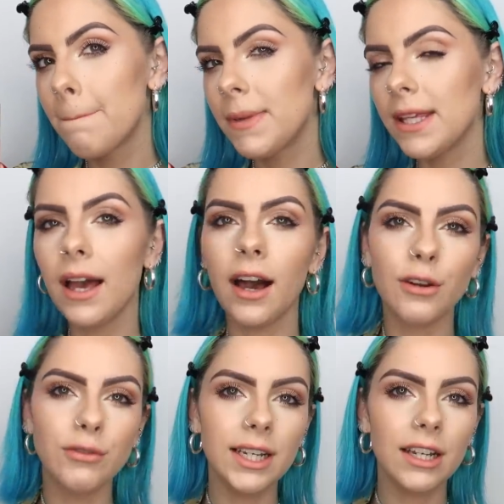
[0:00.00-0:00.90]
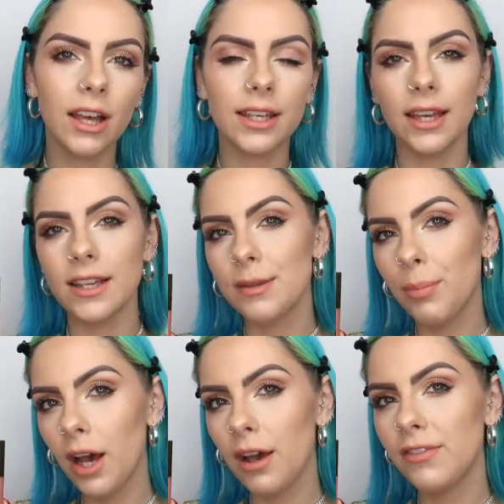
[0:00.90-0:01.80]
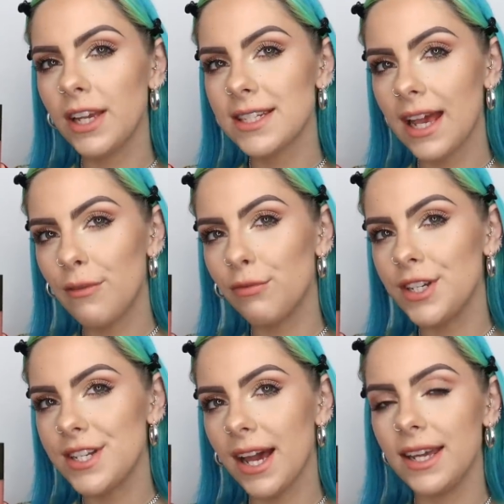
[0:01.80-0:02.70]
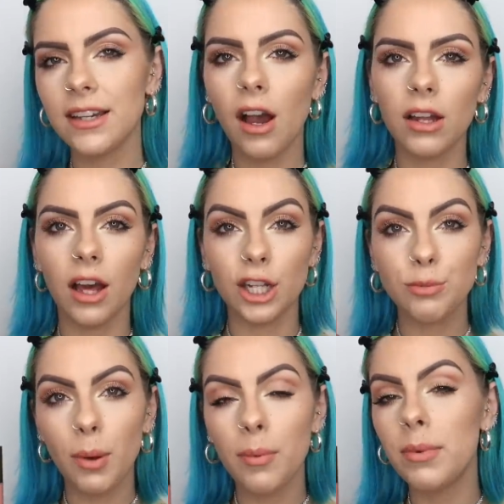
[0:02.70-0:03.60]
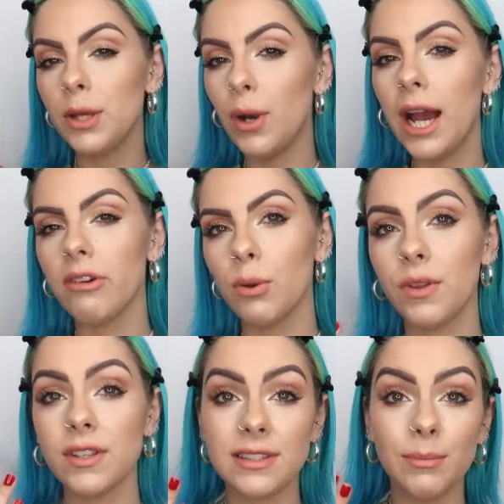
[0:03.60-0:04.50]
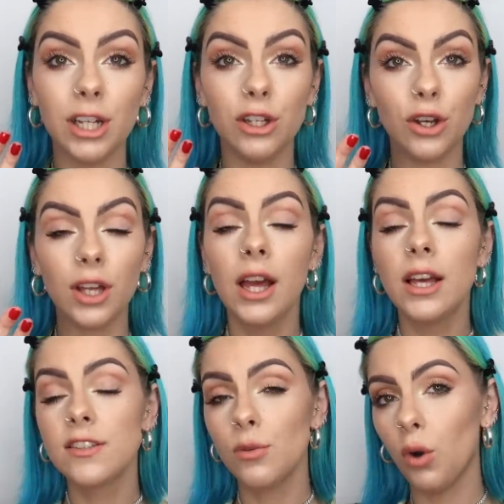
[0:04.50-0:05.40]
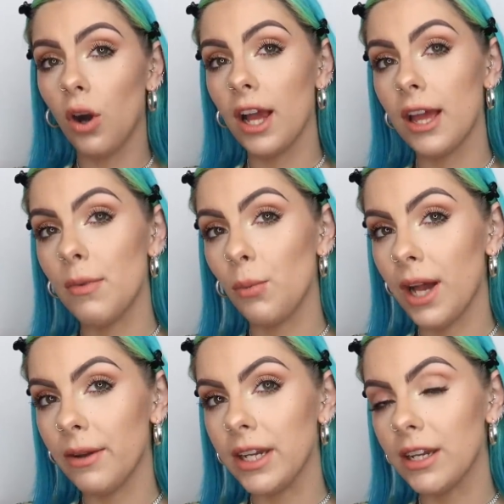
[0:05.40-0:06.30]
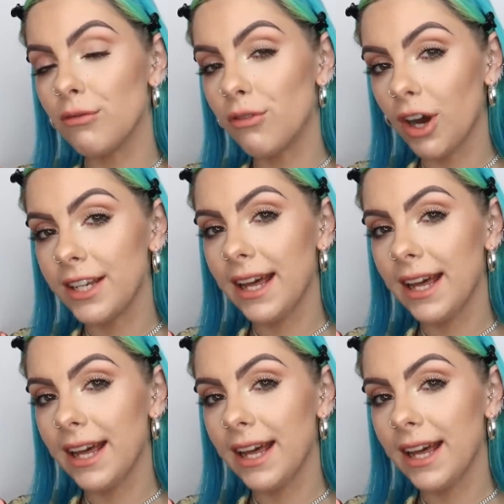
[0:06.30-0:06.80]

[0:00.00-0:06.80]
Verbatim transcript: But yeah, I really like it. It's a perfect everyday colour and I'd probably wear it with a similar look to what I am wearing right